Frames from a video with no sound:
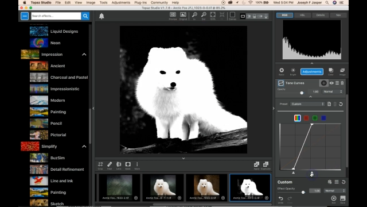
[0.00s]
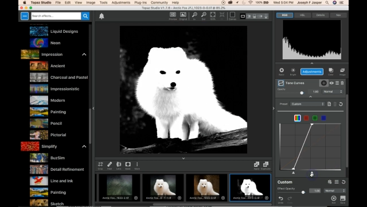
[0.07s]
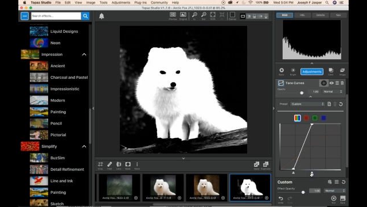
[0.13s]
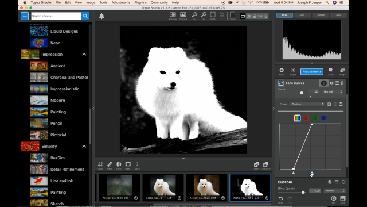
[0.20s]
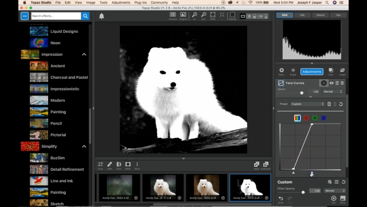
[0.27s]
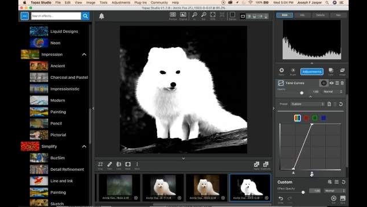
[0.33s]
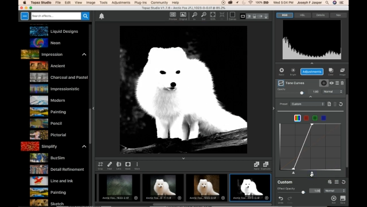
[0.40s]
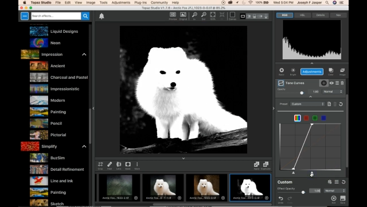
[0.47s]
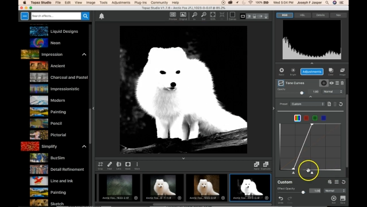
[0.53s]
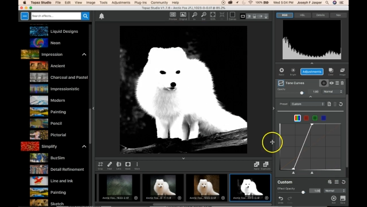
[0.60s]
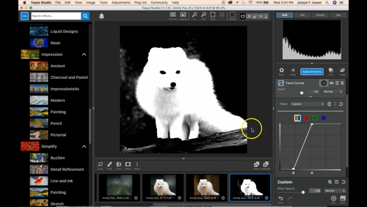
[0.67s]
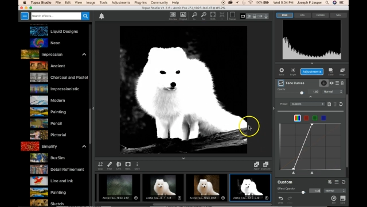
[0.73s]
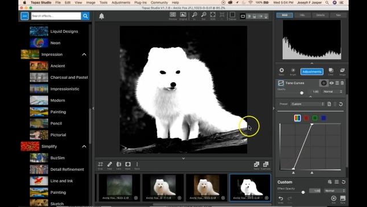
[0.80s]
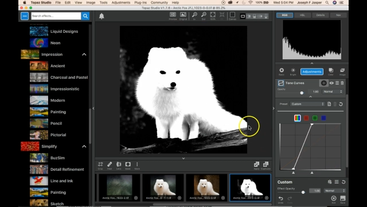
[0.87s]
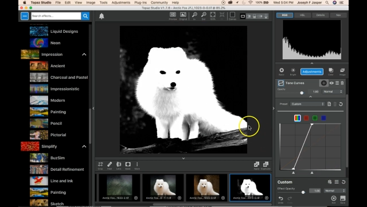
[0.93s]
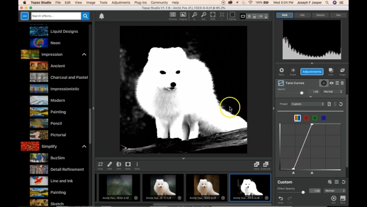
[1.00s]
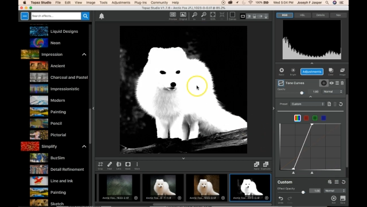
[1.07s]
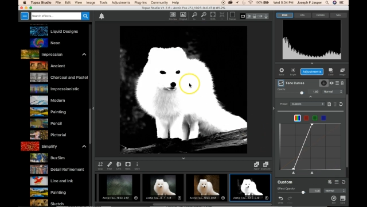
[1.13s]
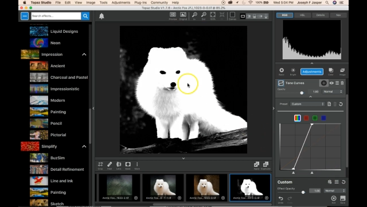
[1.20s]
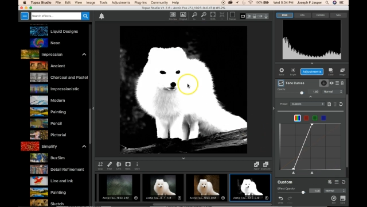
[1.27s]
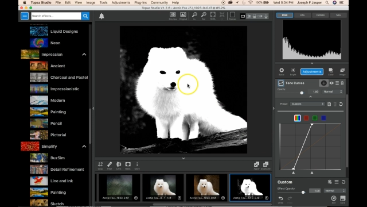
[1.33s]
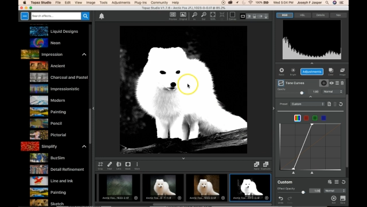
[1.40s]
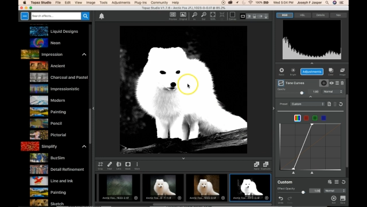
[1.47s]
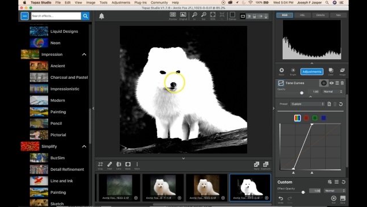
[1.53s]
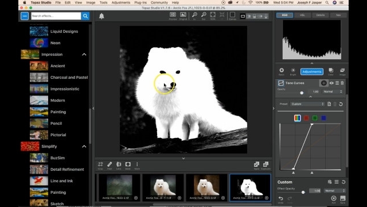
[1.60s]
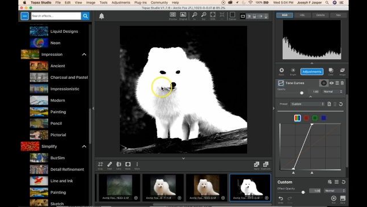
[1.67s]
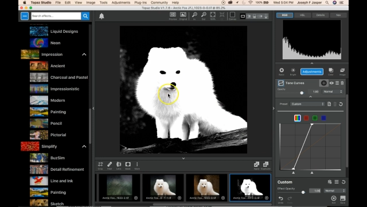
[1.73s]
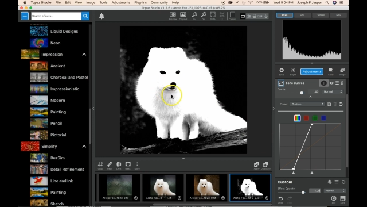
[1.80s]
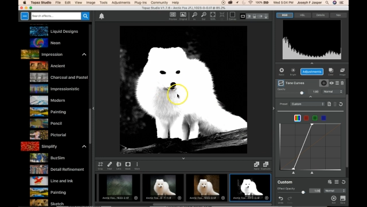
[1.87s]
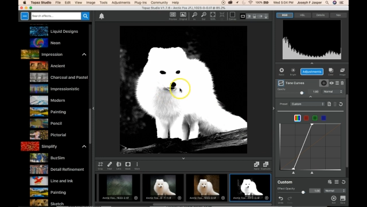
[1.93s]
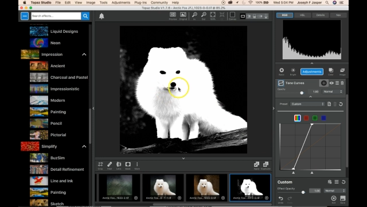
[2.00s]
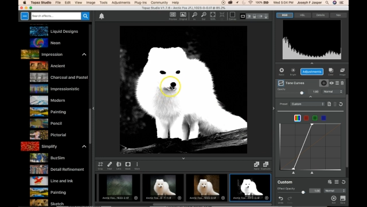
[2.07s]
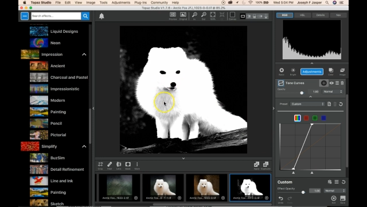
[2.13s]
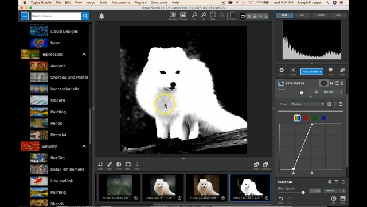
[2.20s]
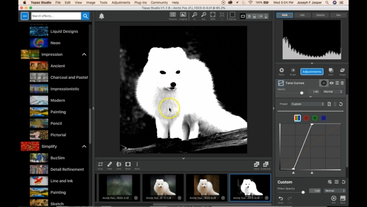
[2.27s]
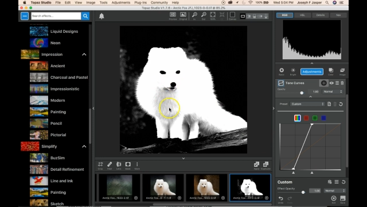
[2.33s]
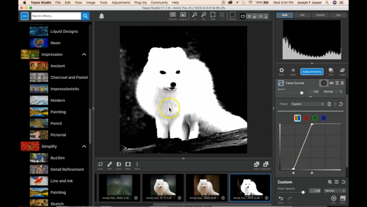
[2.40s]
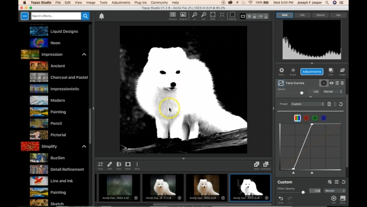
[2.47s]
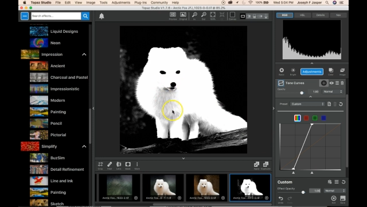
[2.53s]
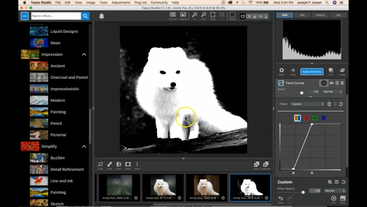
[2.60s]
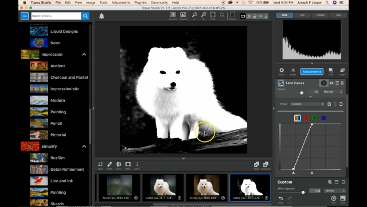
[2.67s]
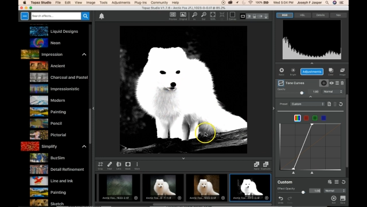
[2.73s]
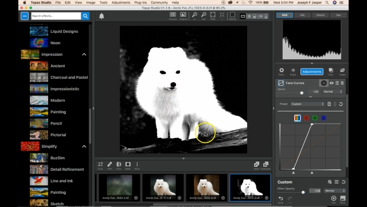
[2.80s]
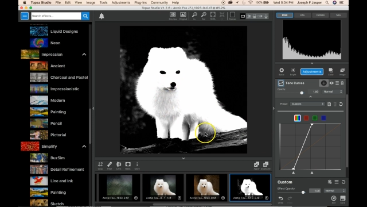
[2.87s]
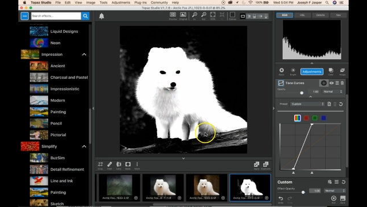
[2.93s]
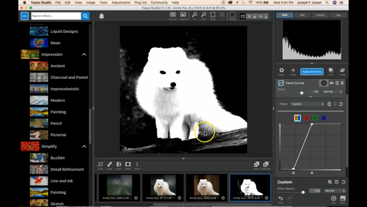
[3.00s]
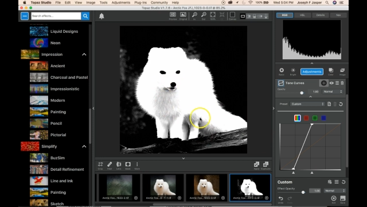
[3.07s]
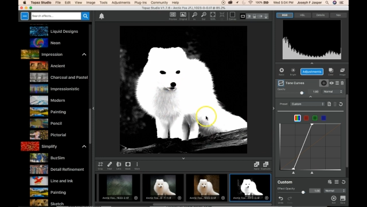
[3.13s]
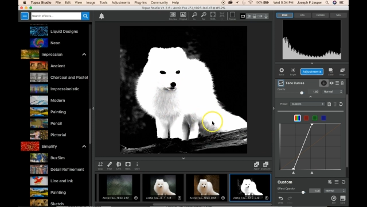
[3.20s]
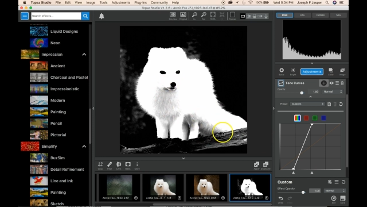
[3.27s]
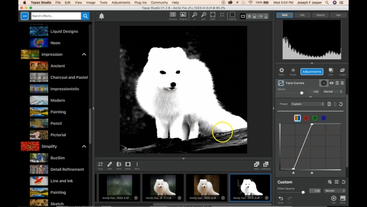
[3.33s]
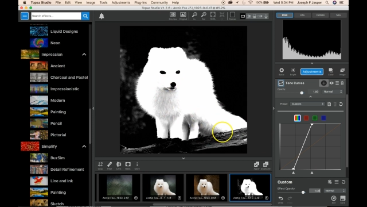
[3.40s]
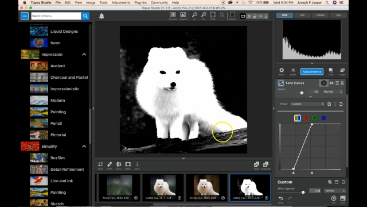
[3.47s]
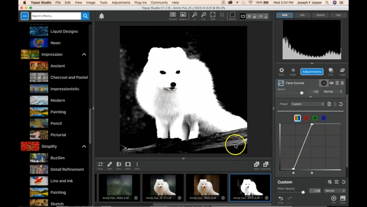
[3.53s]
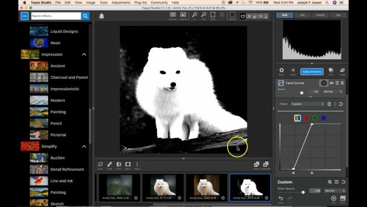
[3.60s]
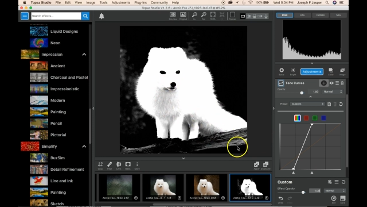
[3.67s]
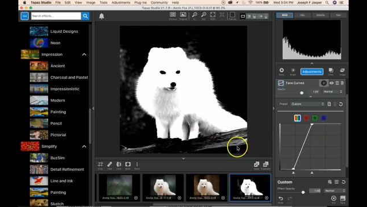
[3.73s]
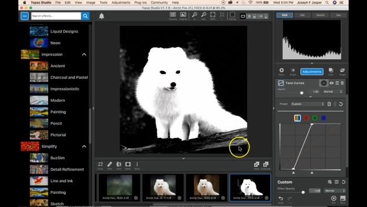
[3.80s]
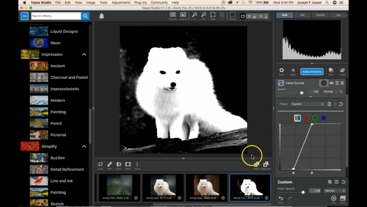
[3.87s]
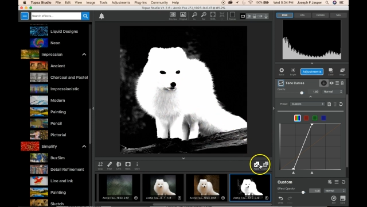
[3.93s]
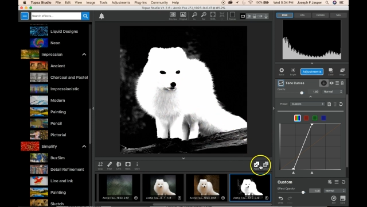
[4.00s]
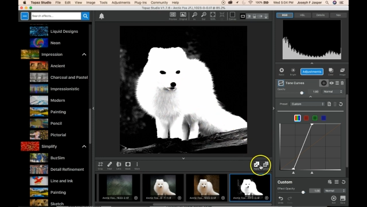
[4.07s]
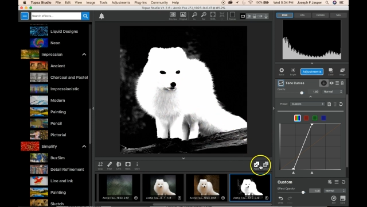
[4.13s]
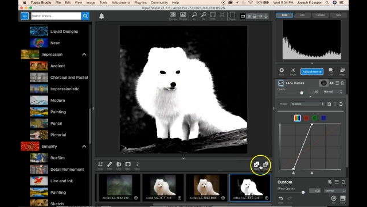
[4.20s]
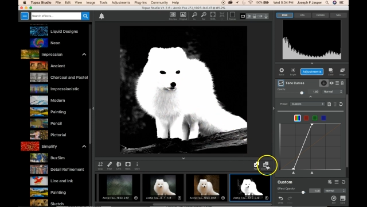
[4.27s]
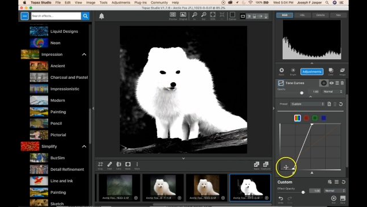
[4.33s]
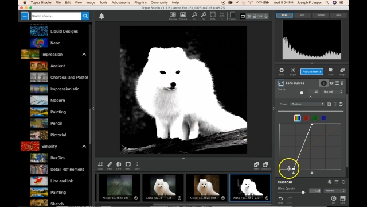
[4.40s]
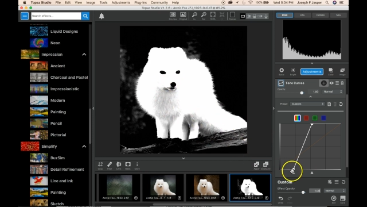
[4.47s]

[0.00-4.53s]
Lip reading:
Nobody's mouth can be seen.